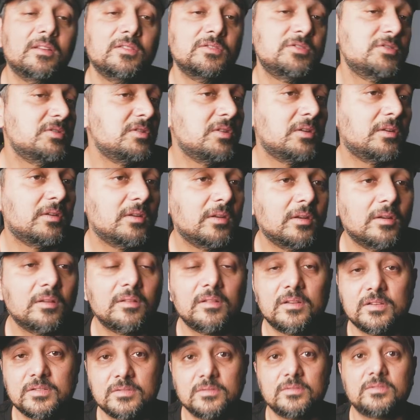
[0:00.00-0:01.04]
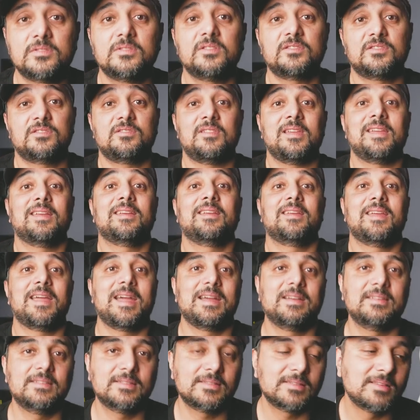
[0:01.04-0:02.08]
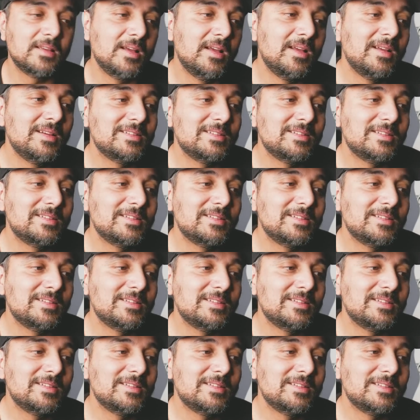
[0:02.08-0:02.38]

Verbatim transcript: engineer you know there's no such thing as